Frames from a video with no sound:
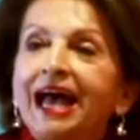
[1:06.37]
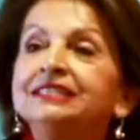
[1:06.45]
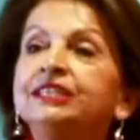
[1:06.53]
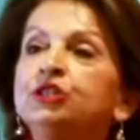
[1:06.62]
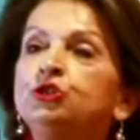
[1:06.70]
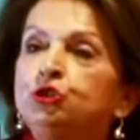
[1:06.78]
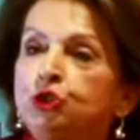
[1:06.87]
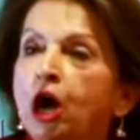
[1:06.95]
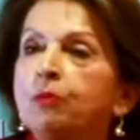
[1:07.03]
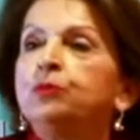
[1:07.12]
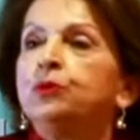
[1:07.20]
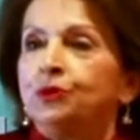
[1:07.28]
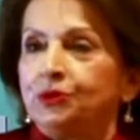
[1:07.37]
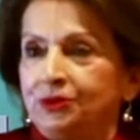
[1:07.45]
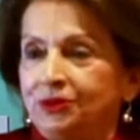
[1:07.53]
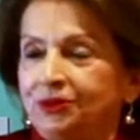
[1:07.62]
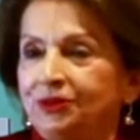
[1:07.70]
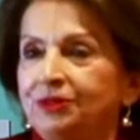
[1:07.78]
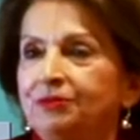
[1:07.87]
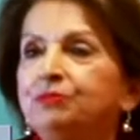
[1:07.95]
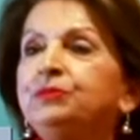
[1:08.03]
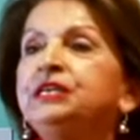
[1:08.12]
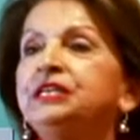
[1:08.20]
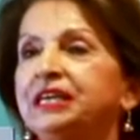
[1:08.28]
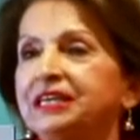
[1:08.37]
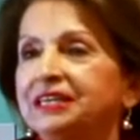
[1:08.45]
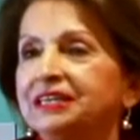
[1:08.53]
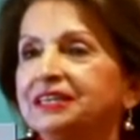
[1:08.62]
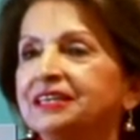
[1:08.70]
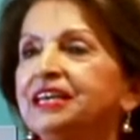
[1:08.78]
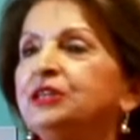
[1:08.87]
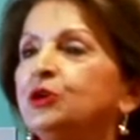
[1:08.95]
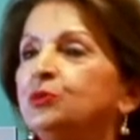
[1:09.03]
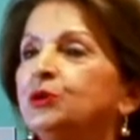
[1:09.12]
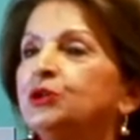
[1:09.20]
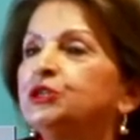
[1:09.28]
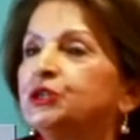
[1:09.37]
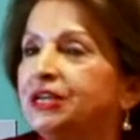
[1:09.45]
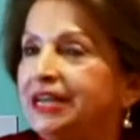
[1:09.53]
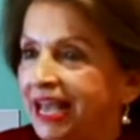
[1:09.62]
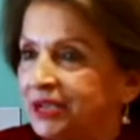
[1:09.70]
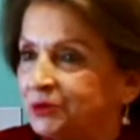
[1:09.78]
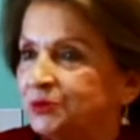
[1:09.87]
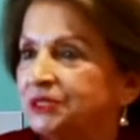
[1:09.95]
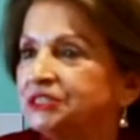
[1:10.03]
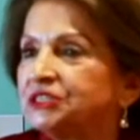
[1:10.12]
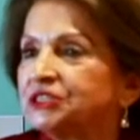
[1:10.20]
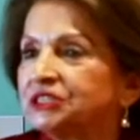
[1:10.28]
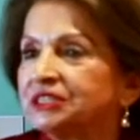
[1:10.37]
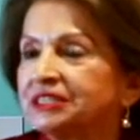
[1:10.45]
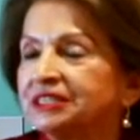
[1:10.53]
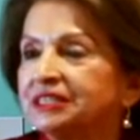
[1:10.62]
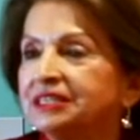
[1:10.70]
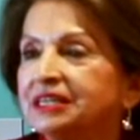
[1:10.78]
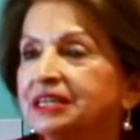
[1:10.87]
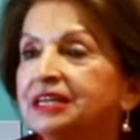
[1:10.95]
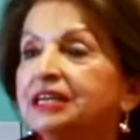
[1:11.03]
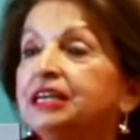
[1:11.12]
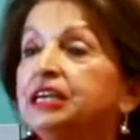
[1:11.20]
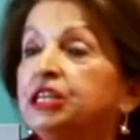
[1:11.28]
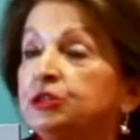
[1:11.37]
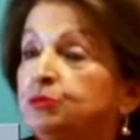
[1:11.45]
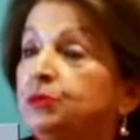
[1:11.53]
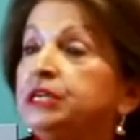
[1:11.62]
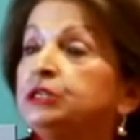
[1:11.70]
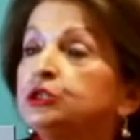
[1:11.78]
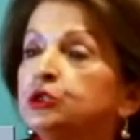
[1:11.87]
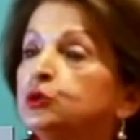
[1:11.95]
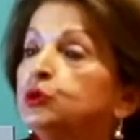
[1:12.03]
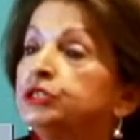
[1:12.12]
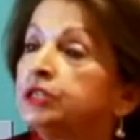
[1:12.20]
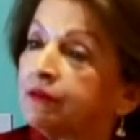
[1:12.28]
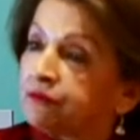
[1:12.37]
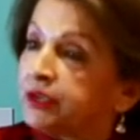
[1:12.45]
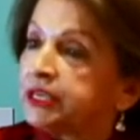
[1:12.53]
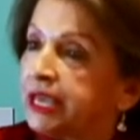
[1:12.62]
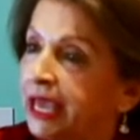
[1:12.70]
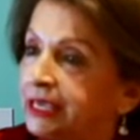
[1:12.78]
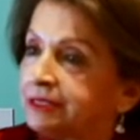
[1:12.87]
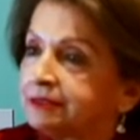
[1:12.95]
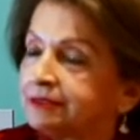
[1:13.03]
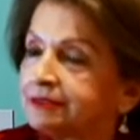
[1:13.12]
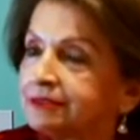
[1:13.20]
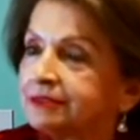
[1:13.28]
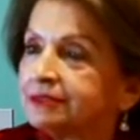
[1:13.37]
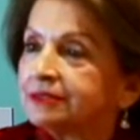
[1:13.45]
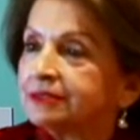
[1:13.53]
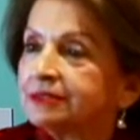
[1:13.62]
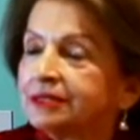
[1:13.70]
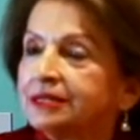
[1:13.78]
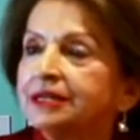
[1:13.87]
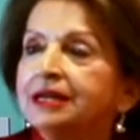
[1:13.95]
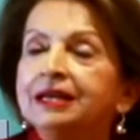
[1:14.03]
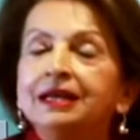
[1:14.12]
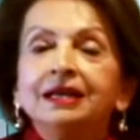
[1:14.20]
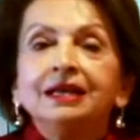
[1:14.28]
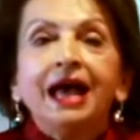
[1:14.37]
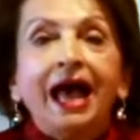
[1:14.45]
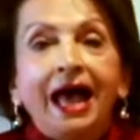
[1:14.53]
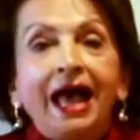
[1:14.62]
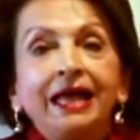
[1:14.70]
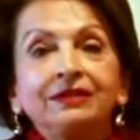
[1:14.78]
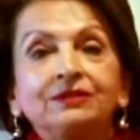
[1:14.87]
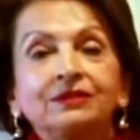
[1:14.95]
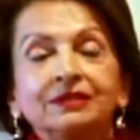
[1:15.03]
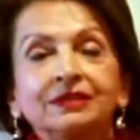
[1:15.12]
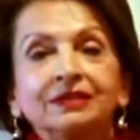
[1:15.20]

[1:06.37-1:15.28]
has a double meaning in the Persian language. It means to suffocate and